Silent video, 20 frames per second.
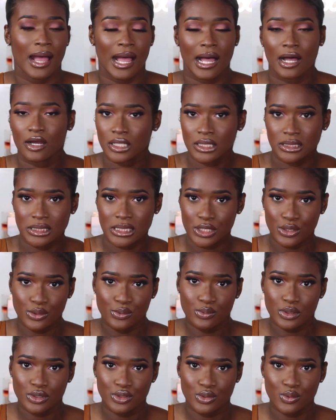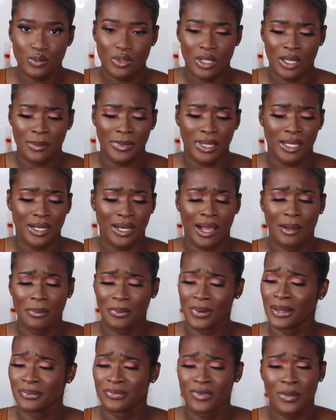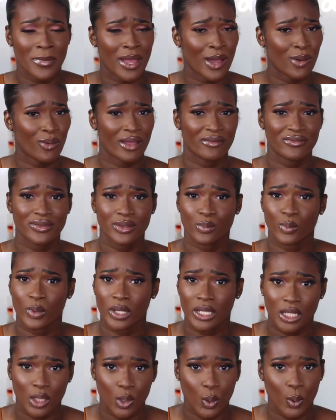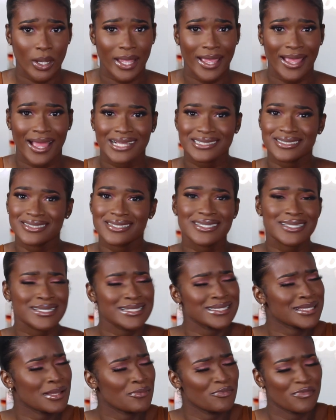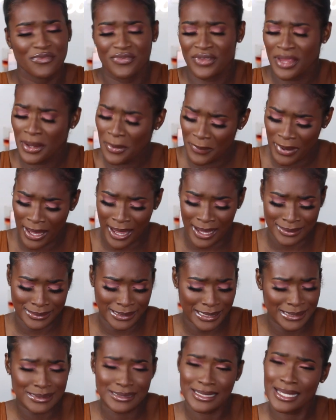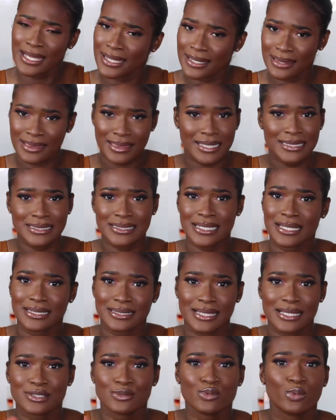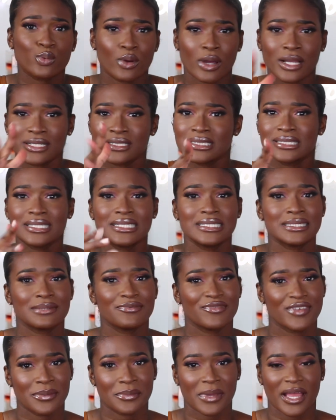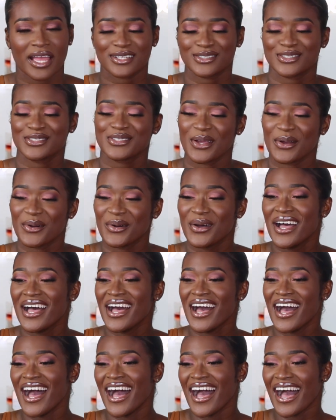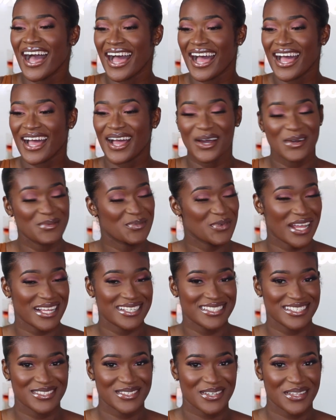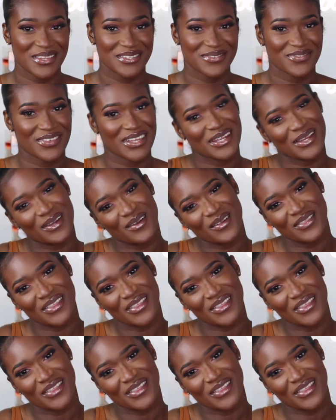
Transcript: I'll continue to do them and I'll pop them out every week, okay? I just need some feedback. That's it. That's all. I just need some feedback. So I hope you guys enjoyed this video.